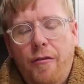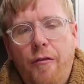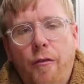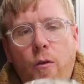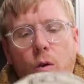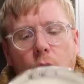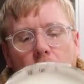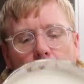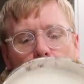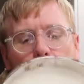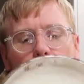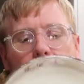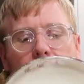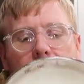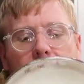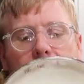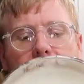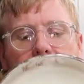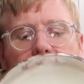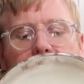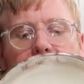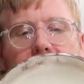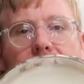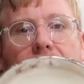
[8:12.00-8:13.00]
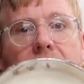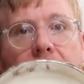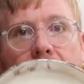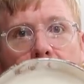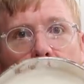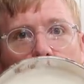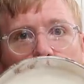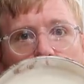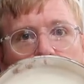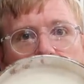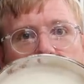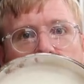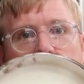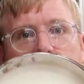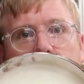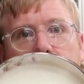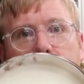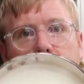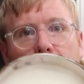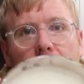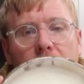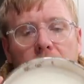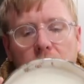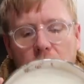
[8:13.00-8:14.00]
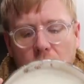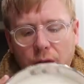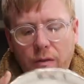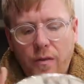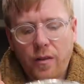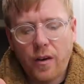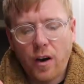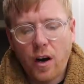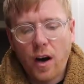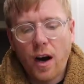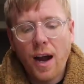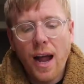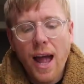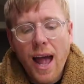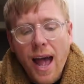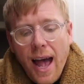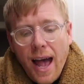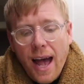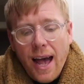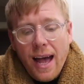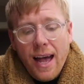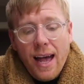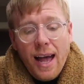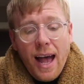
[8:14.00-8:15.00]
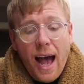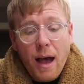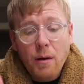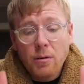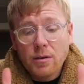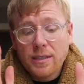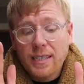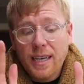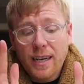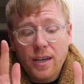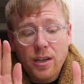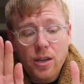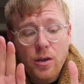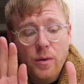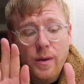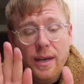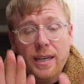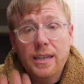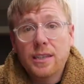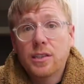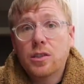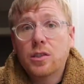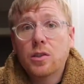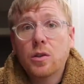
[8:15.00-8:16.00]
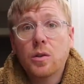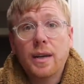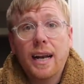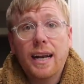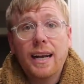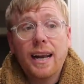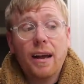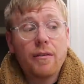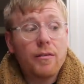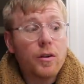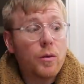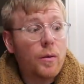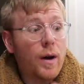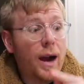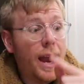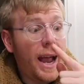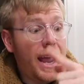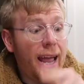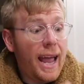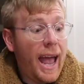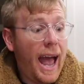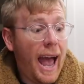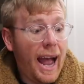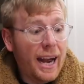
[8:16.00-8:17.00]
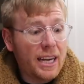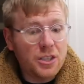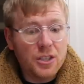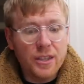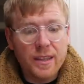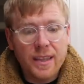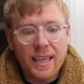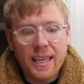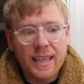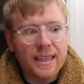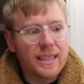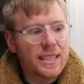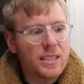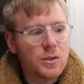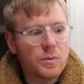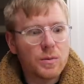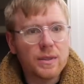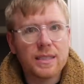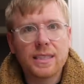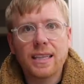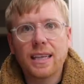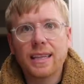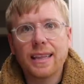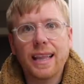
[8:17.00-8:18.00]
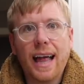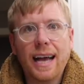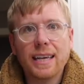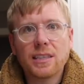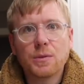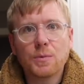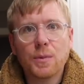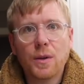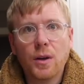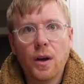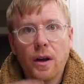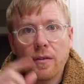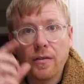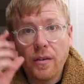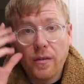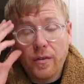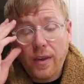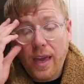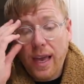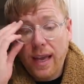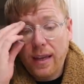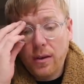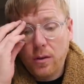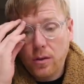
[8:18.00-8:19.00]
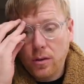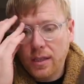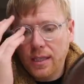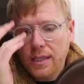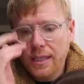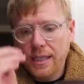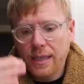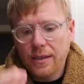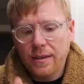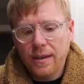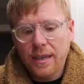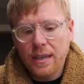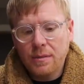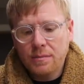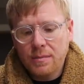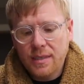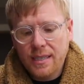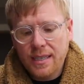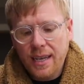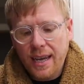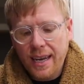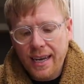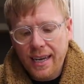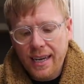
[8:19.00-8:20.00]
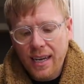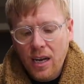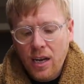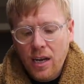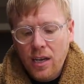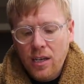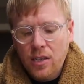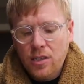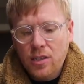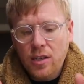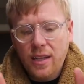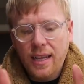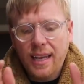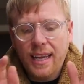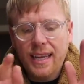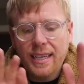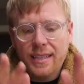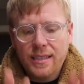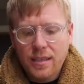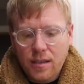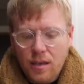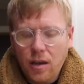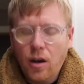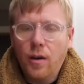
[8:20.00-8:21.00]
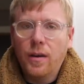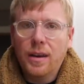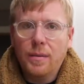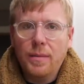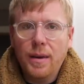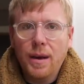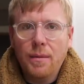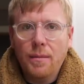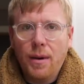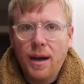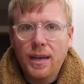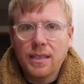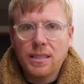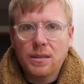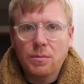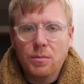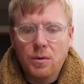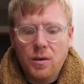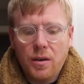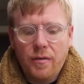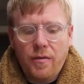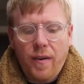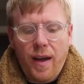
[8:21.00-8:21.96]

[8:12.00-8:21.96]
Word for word: 4-wick Times Fraser Fir. I will tell you, it is sold out everywhere. I actually think this was the last one off of Candle Delirium site. So like it's going to be impossible to